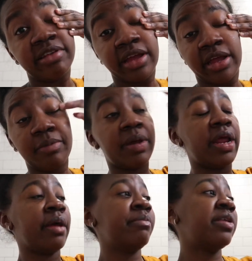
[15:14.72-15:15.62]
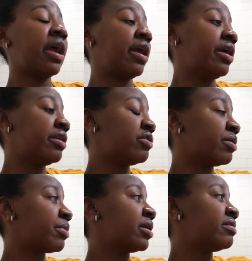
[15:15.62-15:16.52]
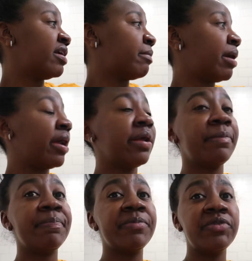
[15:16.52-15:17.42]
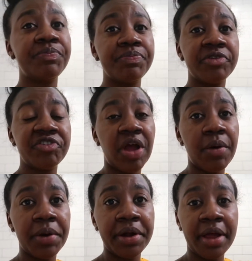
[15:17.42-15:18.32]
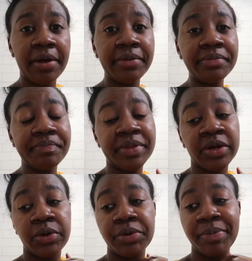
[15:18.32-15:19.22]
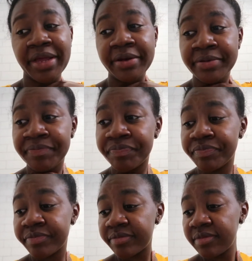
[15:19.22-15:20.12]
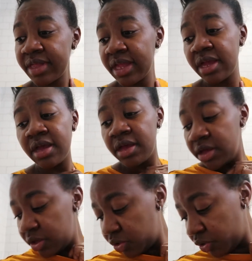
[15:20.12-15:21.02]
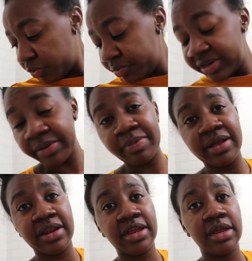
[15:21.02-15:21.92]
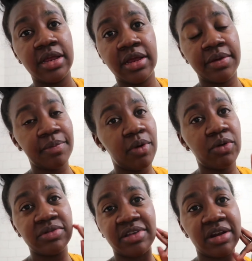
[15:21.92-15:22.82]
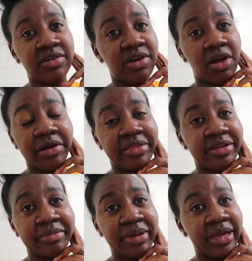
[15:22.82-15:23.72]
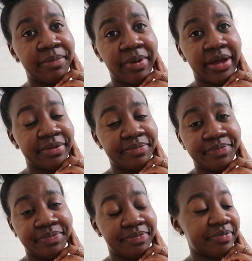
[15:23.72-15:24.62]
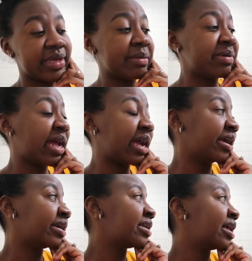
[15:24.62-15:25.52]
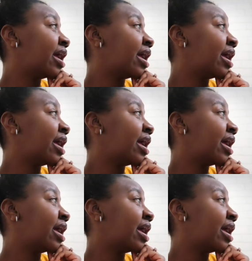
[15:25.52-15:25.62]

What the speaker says: again, but I'm tired, so I'm gonna take my shower now and go to bed. Yorm typically holds out longer than me, but I'm tired,